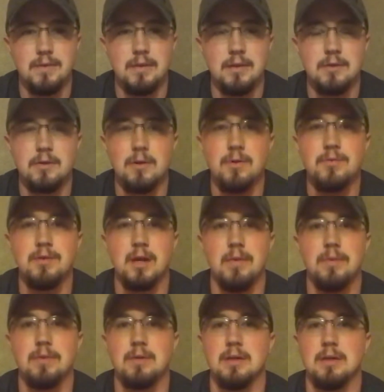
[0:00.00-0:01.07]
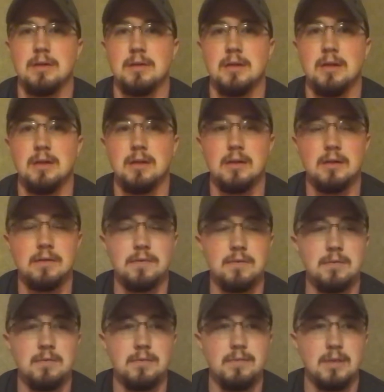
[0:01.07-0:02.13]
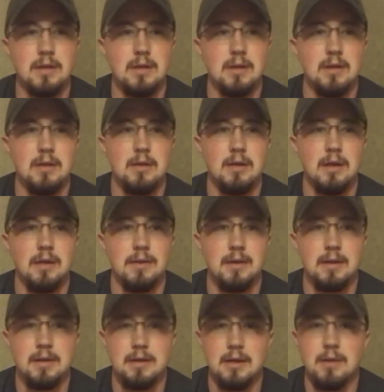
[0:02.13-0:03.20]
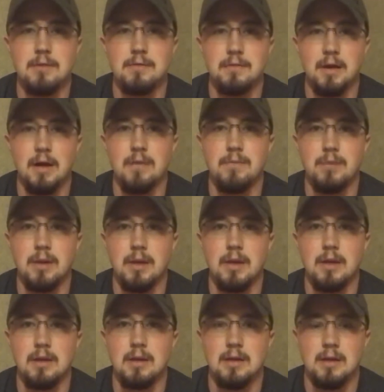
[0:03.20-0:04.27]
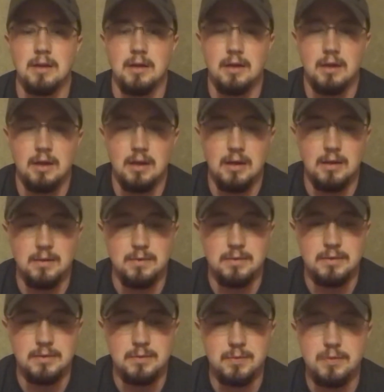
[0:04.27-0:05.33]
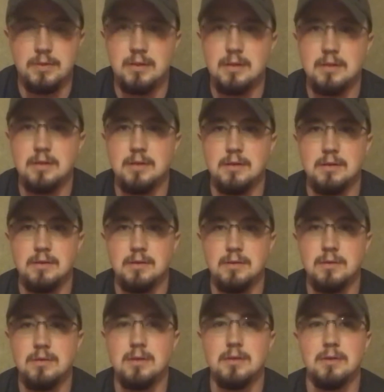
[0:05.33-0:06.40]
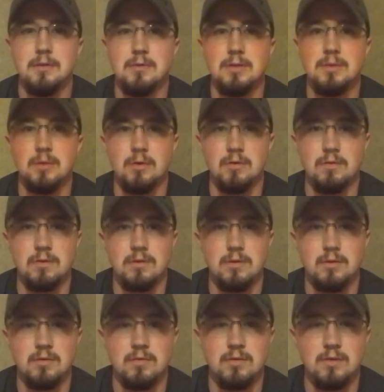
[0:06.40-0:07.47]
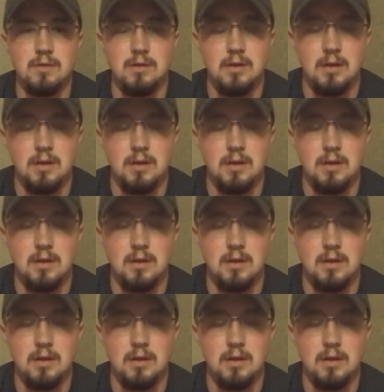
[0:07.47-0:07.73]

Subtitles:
They're called dummy rounds on there for, I think, another 5-pack. It's a pretty good deal. You can use them over and over.